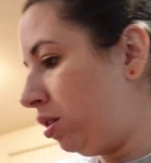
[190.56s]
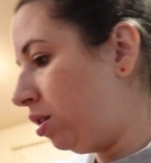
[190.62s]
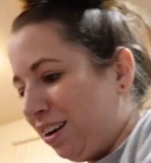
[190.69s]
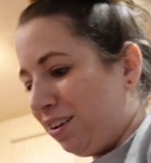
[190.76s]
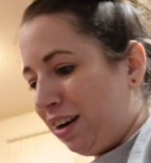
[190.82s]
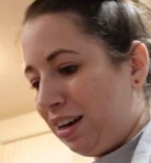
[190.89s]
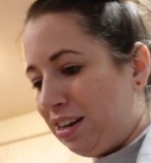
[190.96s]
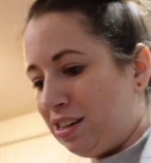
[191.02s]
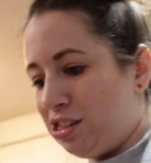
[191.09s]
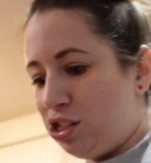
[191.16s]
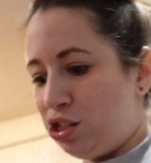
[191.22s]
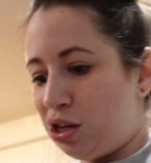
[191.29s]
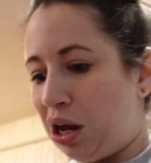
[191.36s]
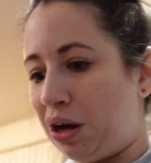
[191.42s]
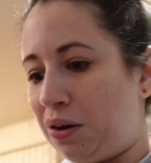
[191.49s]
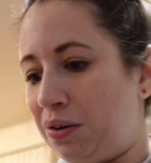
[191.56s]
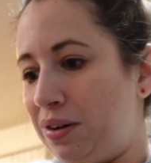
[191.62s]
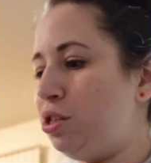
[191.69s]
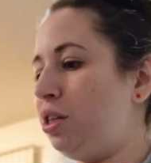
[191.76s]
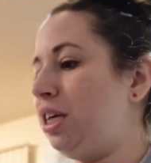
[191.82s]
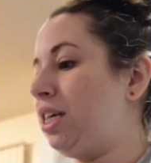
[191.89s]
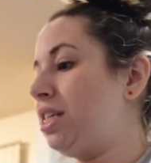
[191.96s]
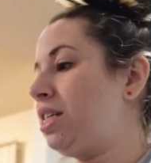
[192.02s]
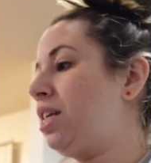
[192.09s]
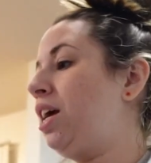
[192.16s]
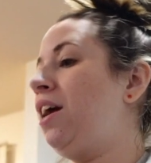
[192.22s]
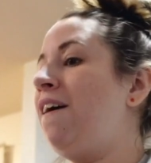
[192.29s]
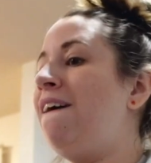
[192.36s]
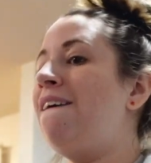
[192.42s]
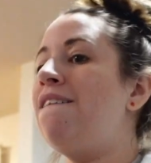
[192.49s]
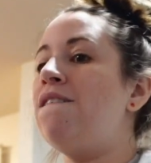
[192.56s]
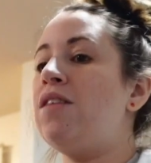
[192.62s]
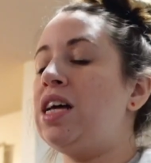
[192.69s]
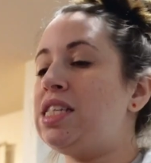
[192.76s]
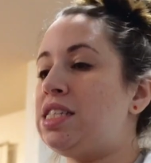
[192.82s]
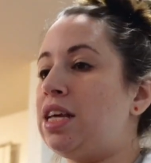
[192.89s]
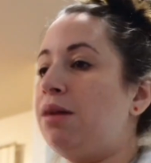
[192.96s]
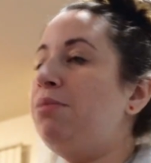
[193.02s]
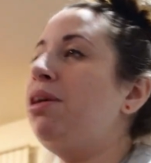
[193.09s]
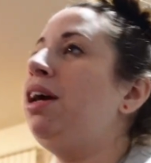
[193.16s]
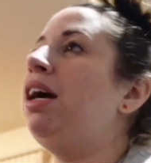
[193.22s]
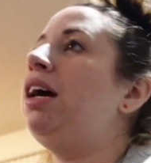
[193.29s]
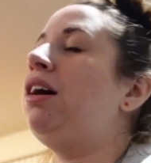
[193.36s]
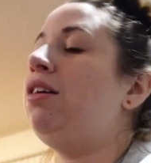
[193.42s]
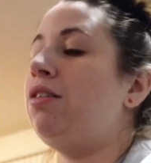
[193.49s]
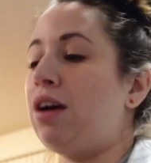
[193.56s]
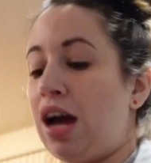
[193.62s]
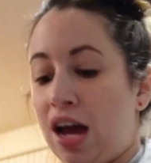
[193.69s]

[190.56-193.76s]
All right, so a few things. Somehow,